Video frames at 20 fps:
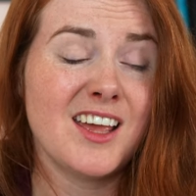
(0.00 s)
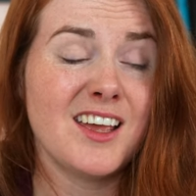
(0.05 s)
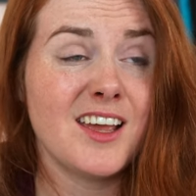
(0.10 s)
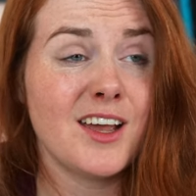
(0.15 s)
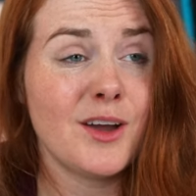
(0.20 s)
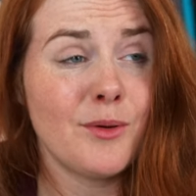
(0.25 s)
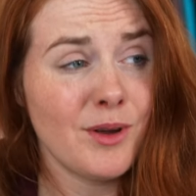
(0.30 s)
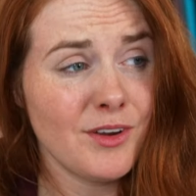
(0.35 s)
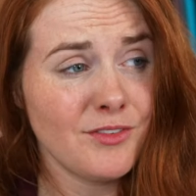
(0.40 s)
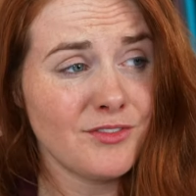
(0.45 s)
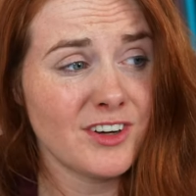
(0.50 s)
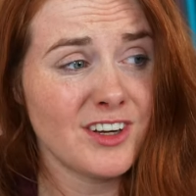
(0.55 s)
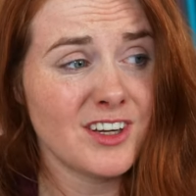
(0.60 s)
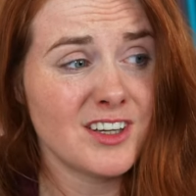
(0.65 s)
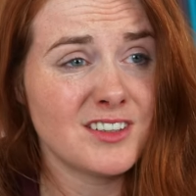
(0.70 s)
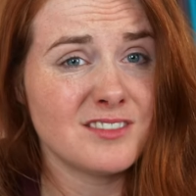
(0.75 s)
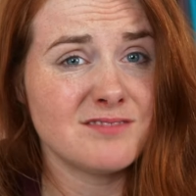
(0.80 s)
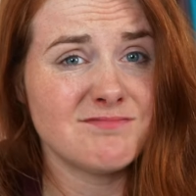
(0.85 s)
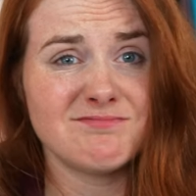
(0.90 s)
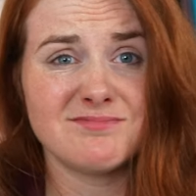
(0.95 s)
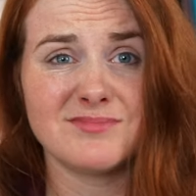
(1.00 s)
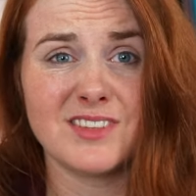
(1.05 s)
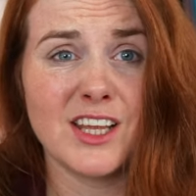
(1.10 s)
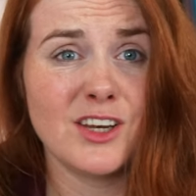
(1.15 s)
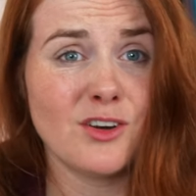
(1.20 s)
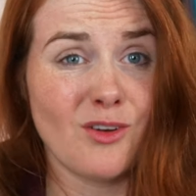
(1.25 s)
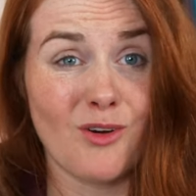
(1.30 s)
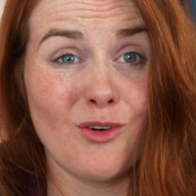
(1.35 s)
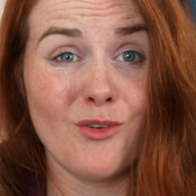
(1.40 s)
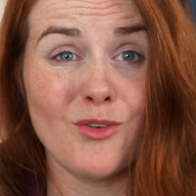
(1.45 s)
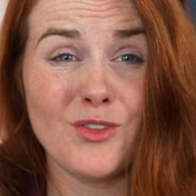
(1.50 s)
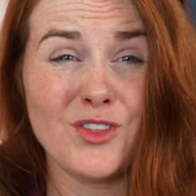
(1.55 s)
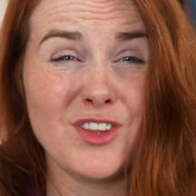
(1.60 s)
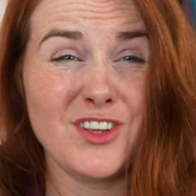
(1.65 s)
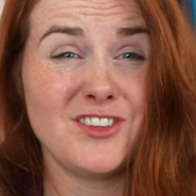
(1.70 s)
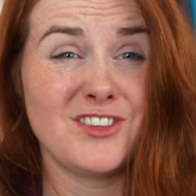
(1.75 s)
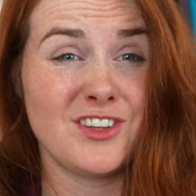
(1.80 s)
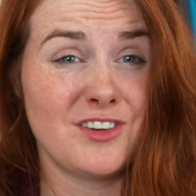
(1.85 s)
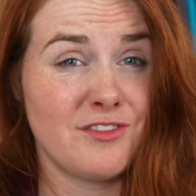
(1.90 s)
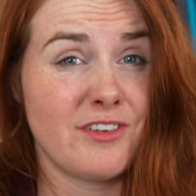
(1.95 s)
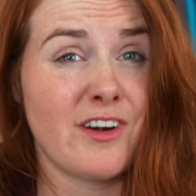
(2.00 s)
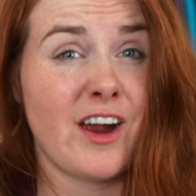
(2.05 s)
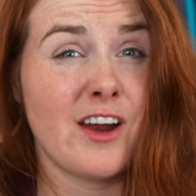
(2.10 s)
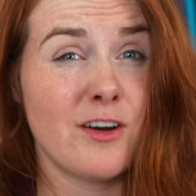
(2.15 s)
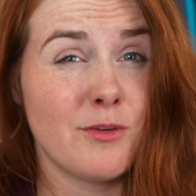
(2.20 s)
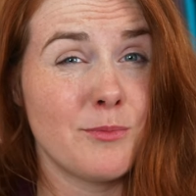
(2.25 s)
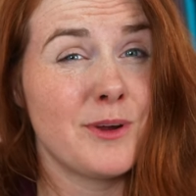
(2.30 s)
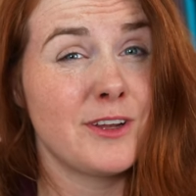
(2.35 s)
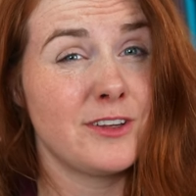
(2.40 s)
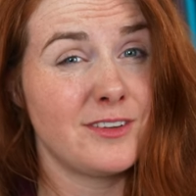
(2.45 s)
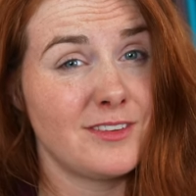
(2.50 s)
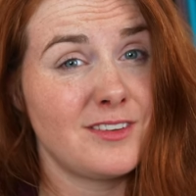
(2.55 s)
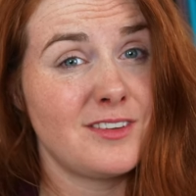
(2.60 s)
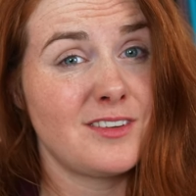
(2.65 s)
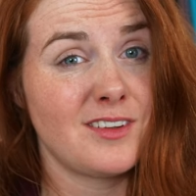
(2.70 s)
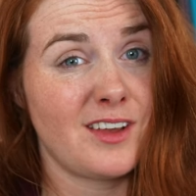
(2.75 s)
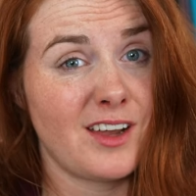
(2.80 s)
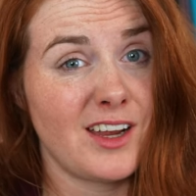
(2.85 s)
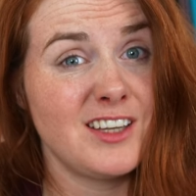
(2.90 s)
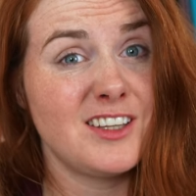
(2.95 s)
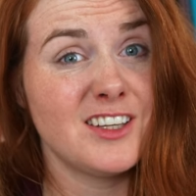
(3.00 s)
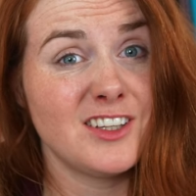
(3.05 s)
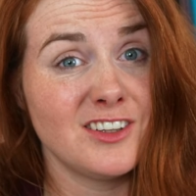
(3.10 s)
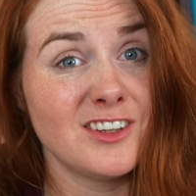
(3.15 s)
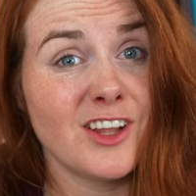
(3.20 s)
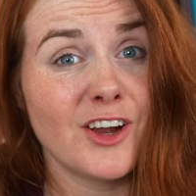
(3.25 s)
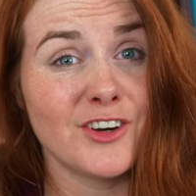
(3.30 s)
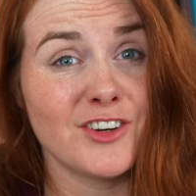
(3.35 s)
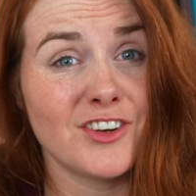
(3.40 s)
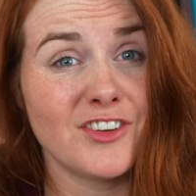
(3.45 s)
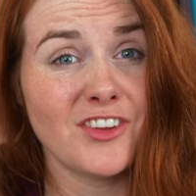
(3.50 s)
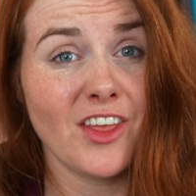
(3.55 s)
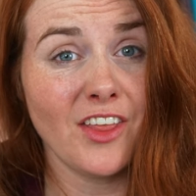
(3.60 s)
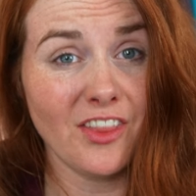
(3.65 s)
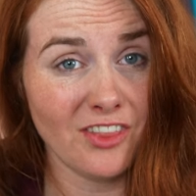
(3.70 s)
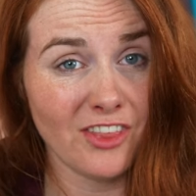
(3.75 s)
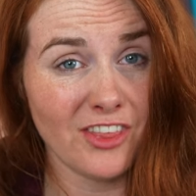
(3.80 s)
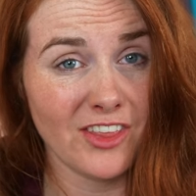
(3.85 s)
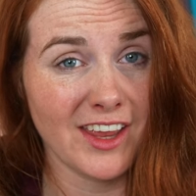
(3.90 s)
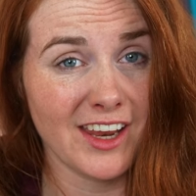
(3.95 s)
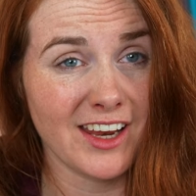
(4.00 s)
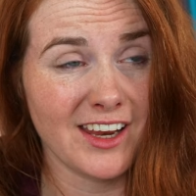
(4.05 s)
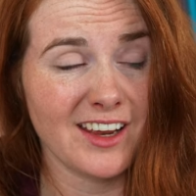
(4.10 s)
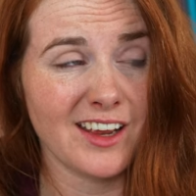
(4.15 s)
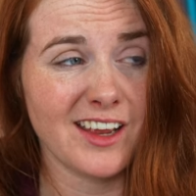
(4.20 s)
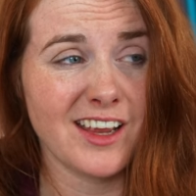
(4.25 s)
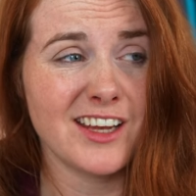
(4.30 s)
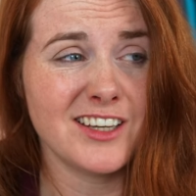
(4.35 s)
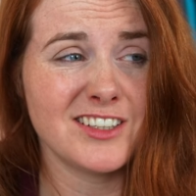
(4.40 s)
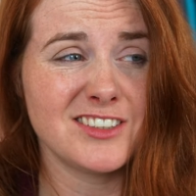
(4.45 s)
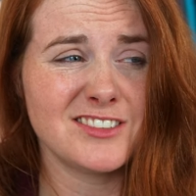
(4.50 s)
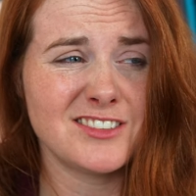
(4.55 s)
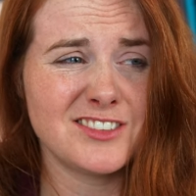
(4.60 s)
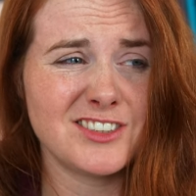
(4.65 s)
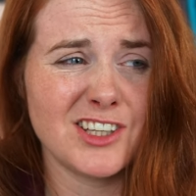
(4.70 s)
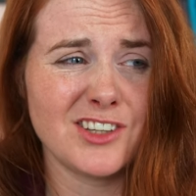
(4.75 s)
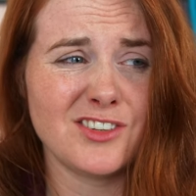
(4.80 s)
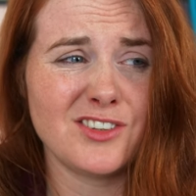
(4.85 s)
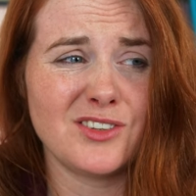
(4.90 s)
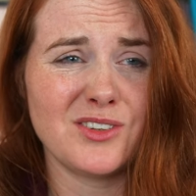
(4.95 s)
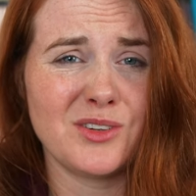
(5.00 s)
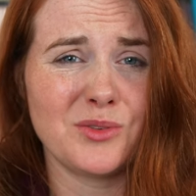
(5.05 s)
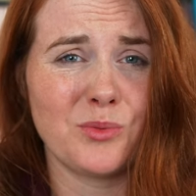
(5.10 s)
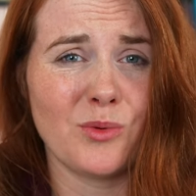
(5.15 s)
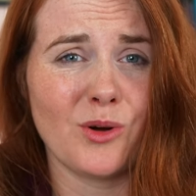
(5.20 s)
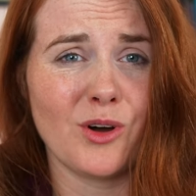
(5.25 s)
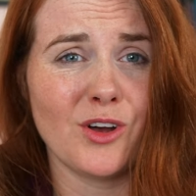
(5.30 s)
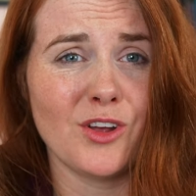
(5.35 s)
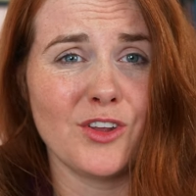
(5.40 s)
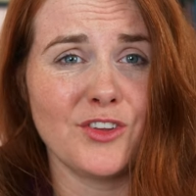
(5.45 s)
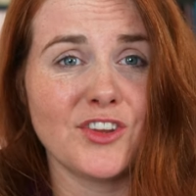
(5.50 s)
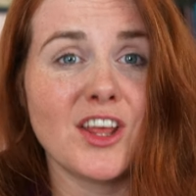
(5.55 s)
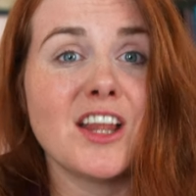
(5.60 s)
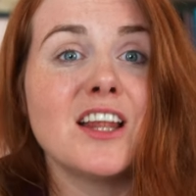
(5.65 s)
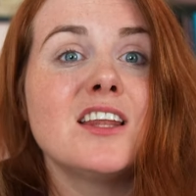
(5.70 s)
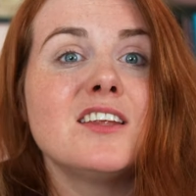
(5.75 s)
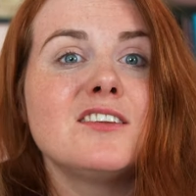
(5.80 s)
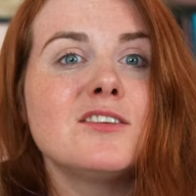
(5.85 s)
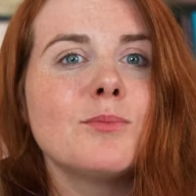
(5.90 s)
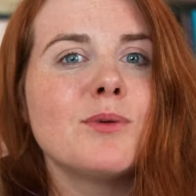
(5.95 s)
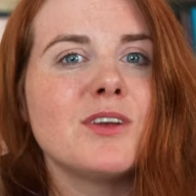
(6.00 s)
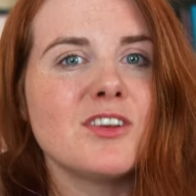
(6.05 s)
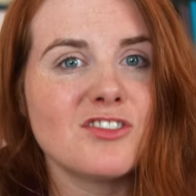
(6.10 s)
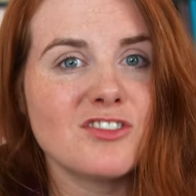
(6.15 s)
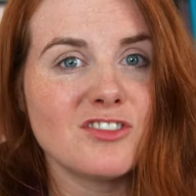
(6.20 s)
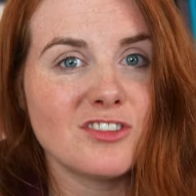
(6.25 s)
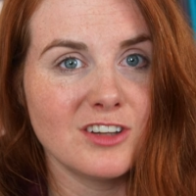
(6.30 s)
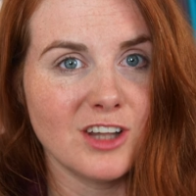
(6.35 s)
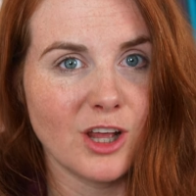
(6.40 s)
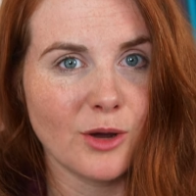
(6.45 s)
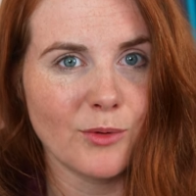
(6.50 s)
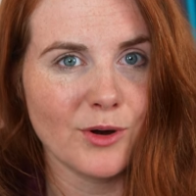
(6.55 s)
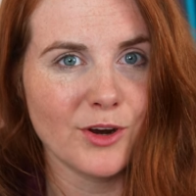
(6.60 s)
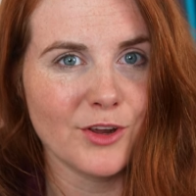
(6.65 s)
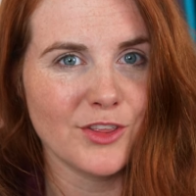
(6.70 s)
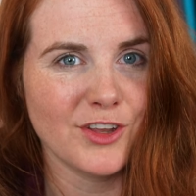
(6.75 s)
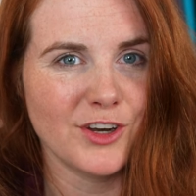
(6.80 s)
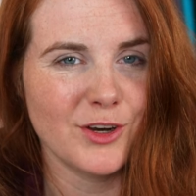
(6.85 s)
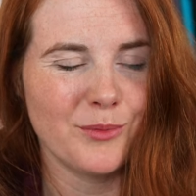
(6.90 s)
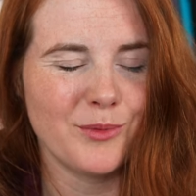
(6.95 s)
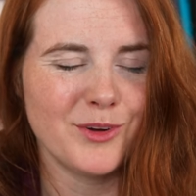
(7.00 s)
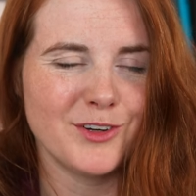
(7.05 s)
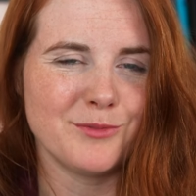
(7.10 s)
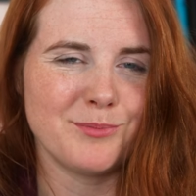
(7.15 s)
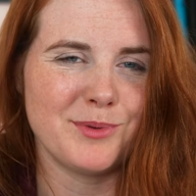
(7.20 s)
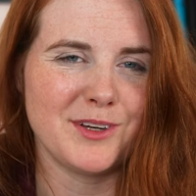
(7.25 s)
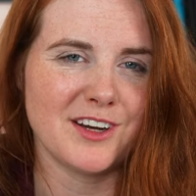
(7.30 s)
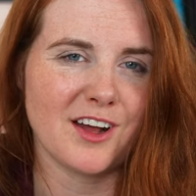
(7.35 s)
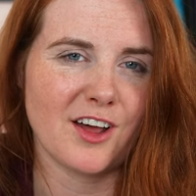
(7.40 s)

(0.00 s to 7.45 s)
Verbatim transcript: However, in all these environments, I did learn something. It just was a little bit slower than it would have been